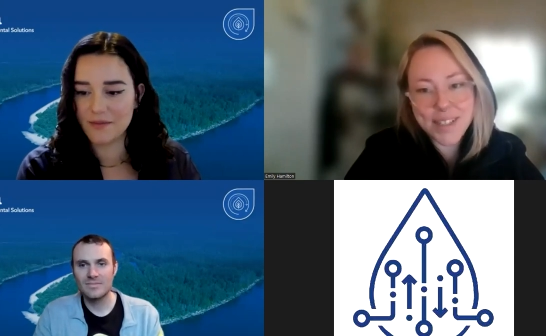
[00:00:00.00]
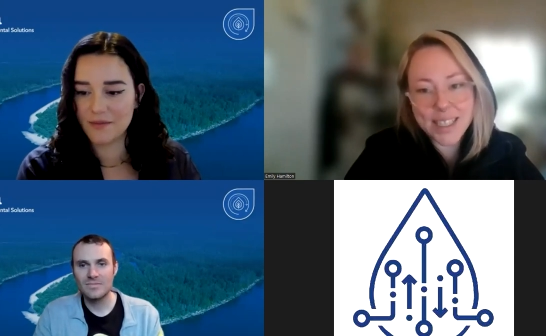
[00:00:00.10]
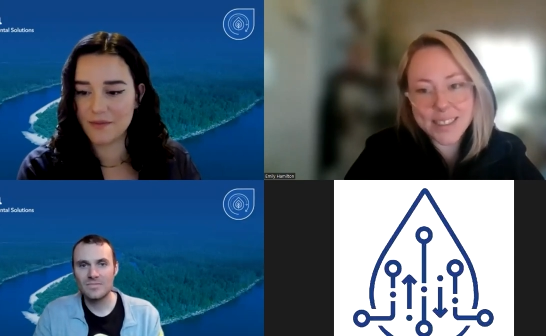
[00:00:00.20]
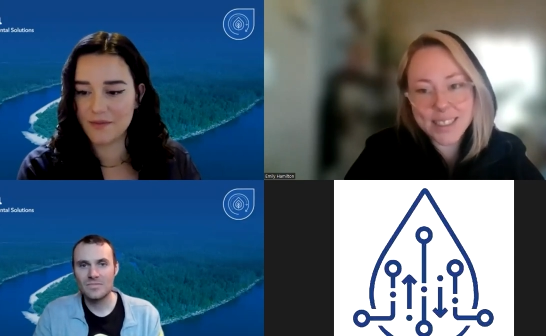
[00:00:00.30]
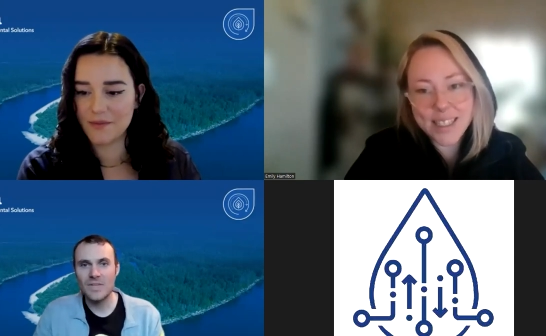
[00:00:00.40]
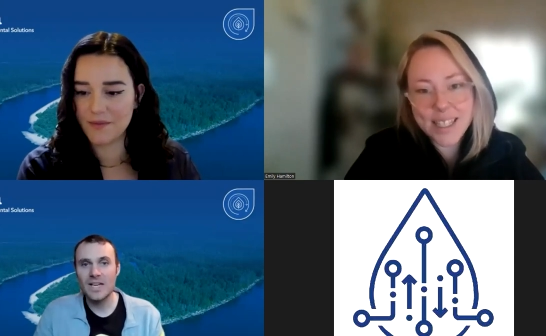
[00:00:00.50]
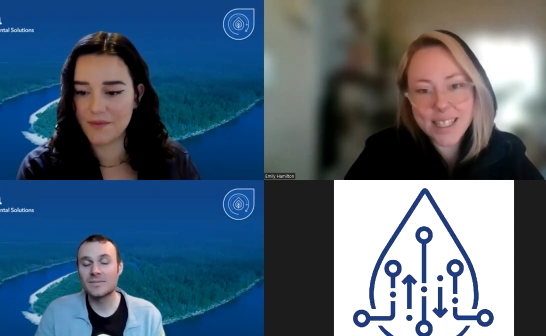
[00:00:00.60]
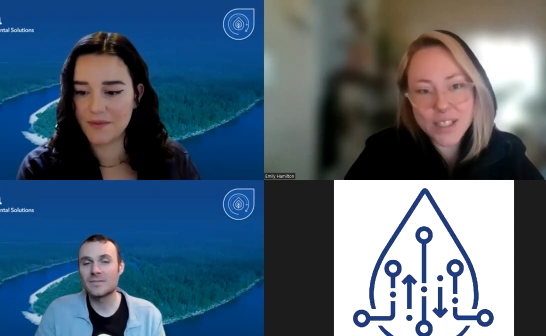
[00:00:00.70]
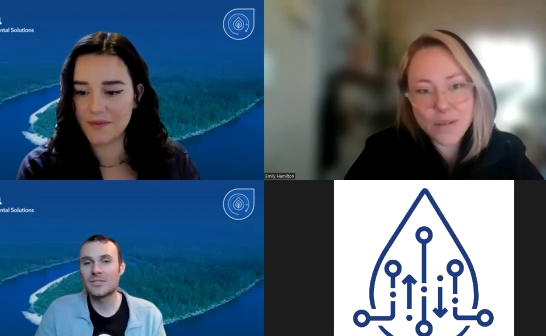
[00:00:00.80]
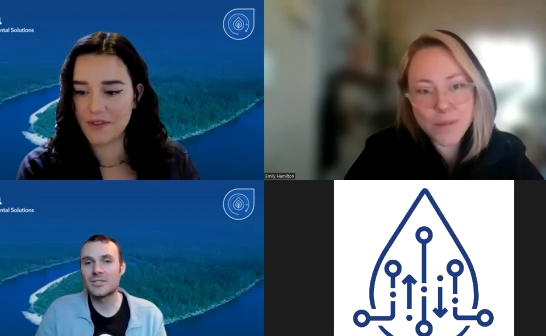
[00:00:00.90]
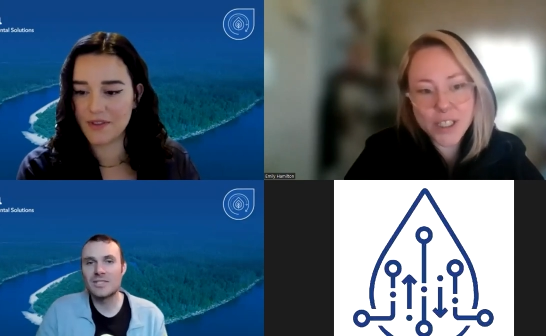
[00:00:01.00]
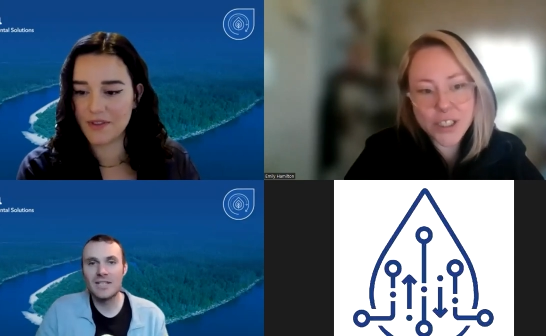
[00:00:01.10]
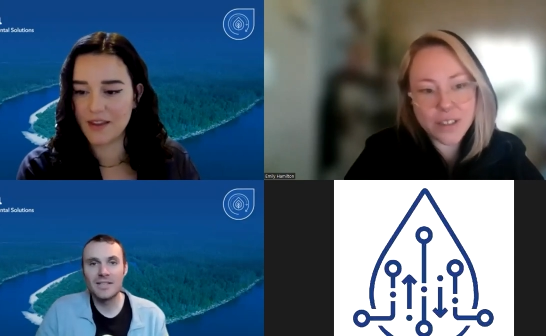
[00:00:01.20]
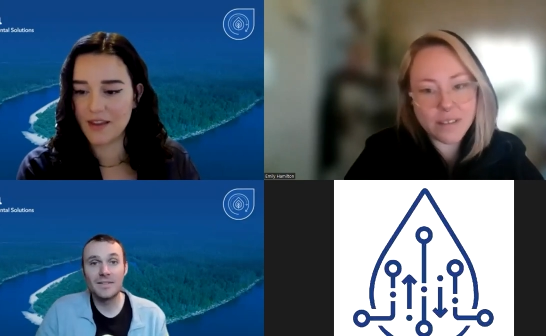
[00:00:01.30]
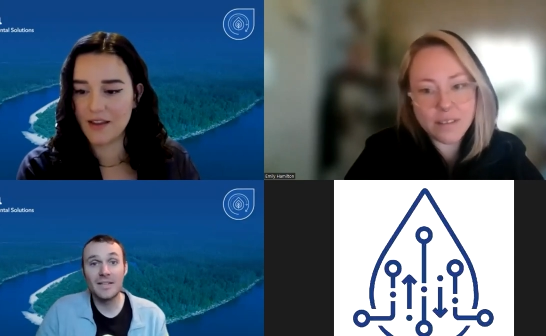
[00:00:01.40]
Speaker 1: Excellent. Yeah, just
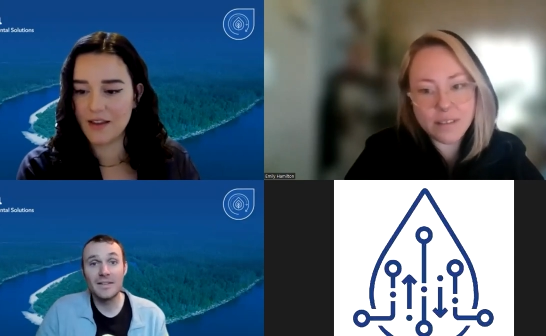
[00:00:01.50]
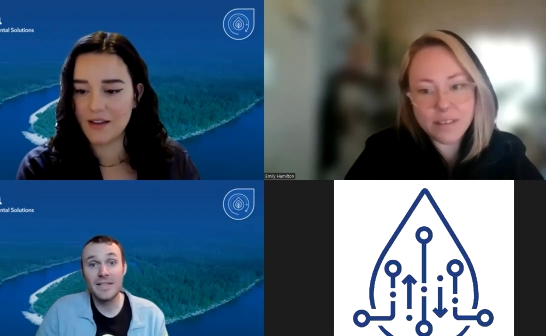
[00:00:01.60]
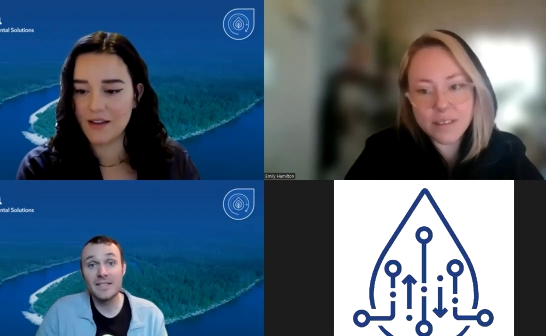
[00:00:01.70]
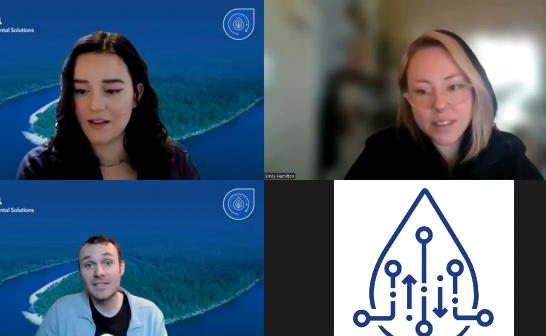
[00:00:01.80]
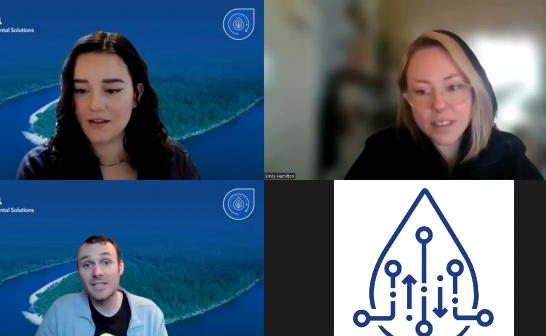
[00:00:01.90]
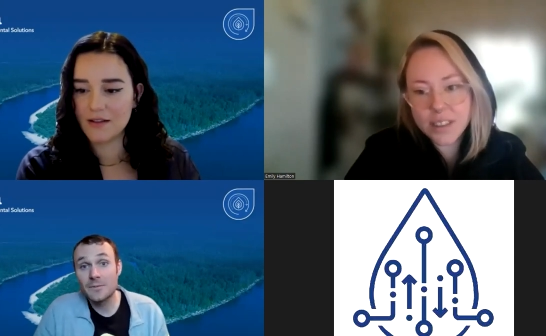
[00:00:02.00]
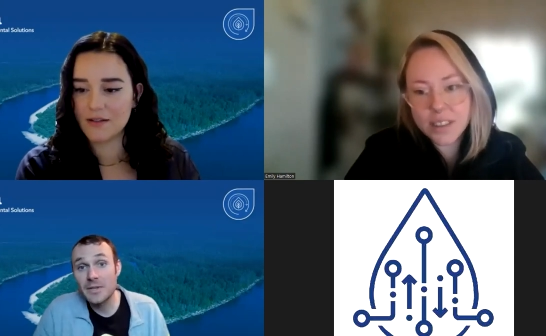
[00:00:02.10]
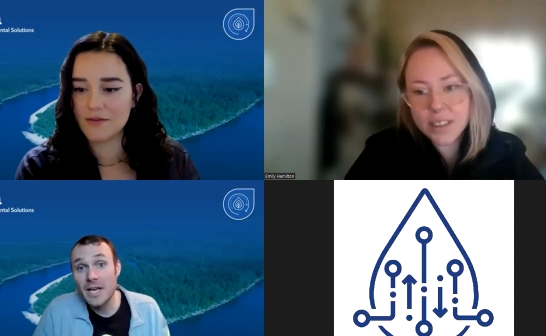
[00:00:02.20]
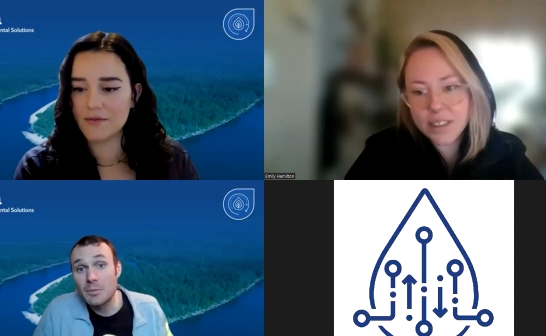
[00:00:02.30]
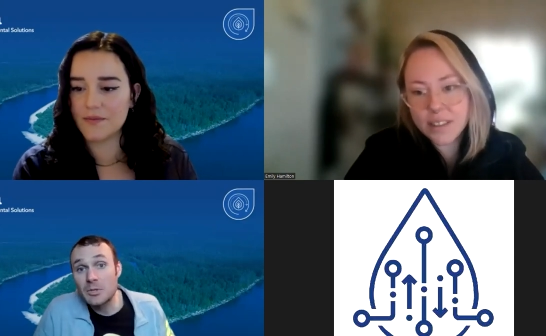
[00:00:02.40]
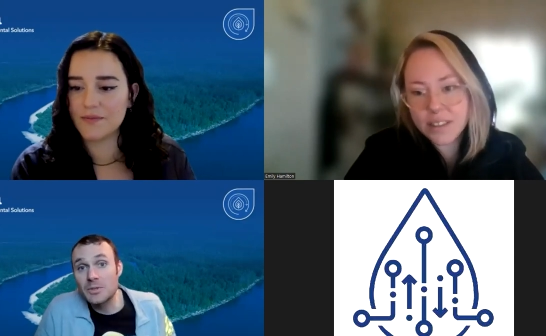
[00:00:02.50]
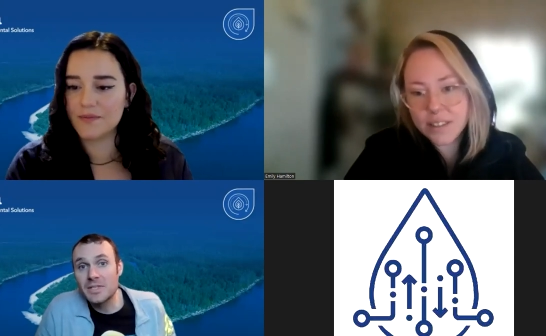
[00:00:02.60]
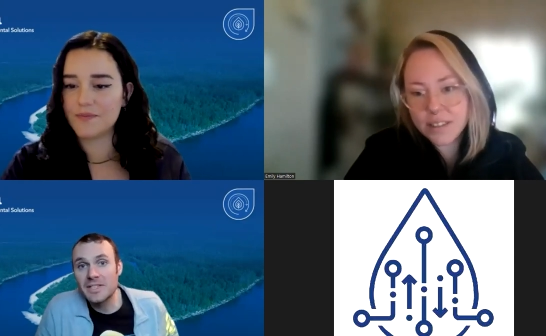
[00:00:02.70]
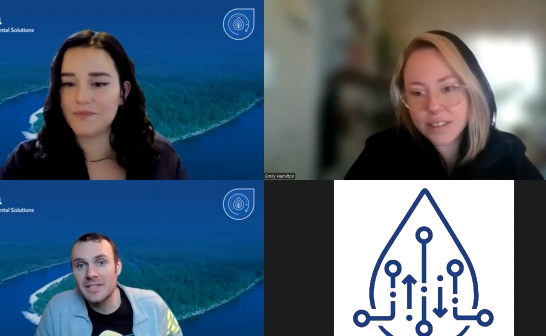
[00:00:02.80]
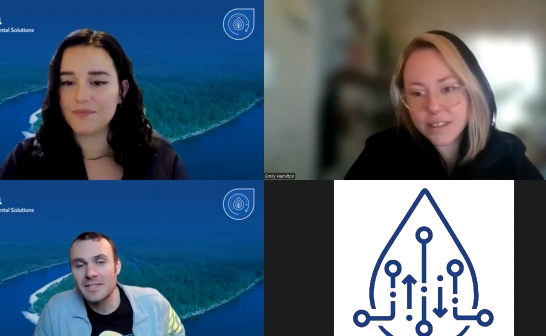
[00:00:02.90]
thanks again for the
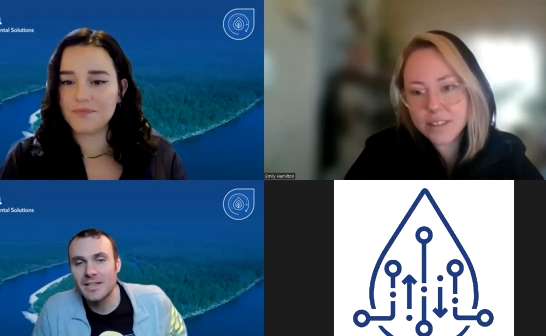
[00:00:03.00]
opportunity.